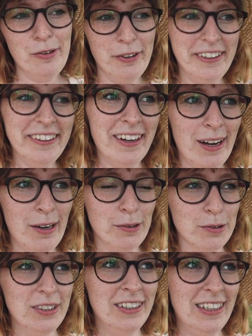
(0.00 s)
in the
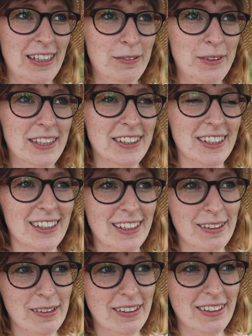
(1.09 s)
house in the evenings and
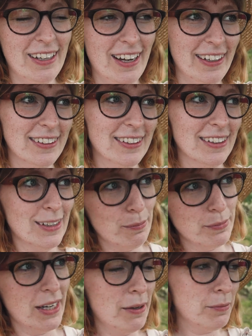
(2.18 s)
the nights and
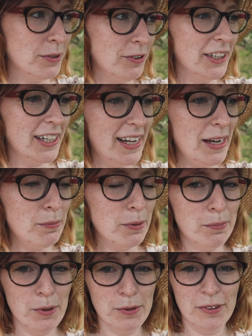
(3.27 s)
sometimes during the day,
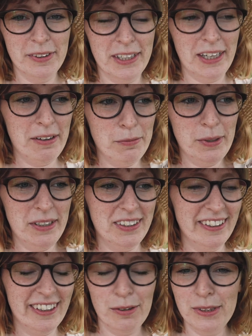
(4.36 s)
but most of the time we
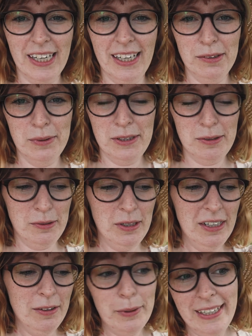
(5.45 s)
sit outside, we
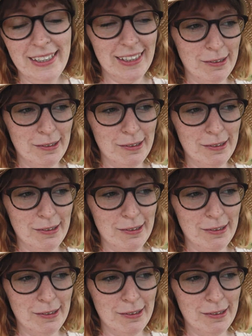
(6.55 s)
eat